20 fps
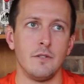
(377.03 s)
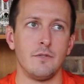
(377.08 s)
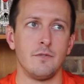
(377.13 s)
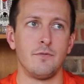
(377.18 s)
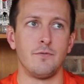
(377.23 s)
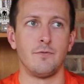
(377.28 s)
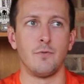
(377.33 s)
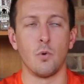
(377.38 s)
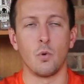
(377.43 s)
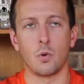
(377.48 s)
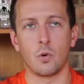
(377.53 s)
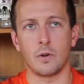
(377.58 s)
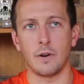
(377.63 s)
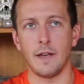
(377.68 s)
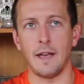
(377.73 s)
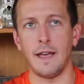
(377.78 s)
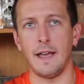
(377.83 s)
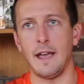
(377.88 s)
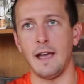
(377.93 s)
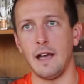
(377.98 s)

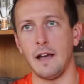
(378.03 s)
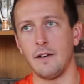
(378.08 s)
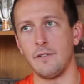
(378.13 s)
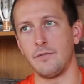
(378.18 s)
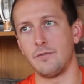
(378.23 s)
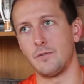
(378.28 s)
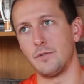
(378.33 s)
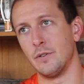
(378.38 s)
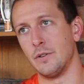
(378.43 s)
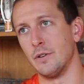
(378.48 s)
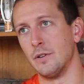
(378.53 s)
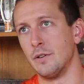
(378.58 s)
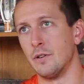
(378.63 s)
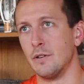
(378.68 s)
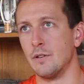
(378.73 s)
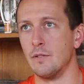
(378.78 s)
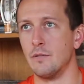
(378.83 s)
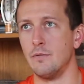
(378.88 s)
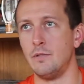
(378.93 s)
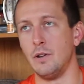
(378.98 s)
4.5
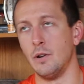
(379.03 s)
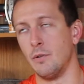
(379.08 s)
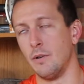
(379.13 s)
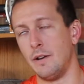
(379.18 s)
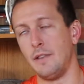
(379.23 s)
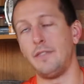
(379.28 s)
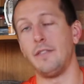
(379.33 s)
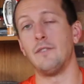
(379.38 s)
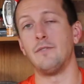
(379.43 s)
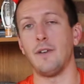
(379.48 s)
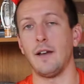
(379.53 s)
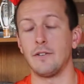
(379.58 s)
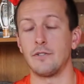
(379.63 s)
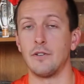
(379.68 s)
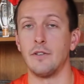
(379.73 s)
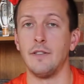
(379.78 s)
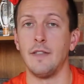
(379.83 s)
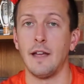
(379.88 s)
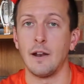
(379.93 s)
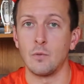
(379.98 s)
to anything faster
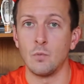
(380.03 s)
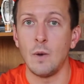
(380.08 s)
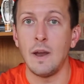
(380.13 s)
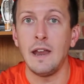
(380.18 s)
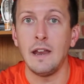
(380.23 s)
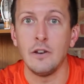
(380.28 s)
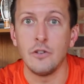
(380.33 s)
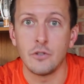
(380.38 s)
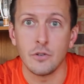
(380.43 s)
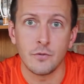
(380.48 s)
than that range.